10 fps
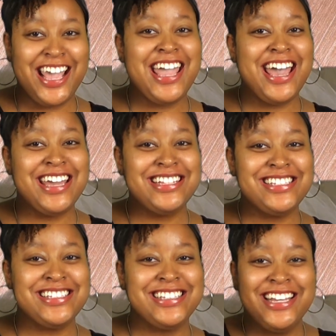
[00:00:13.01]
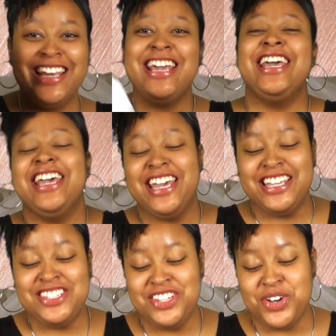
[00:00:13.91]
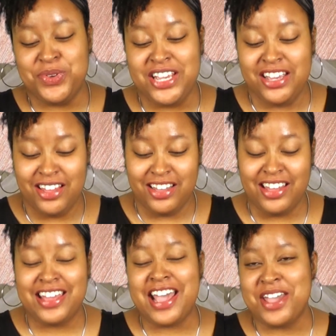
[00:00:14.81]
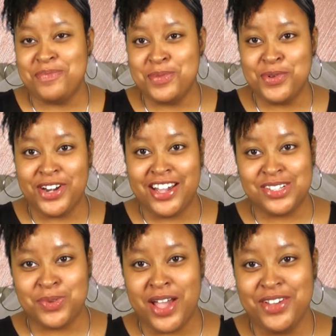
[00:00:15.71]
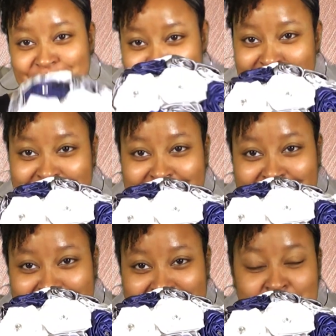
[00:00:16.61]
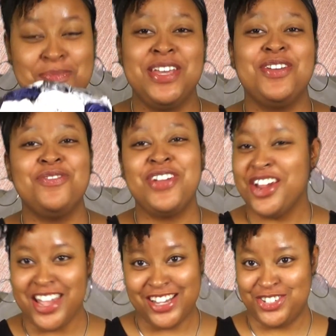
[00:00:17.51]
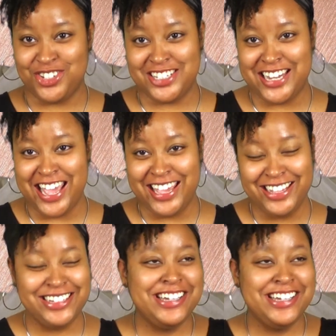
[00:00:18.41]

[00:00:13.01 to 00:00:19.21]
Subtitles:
Hi guys, it's Tony and I am the Bored Housewife and I'm being very extra today.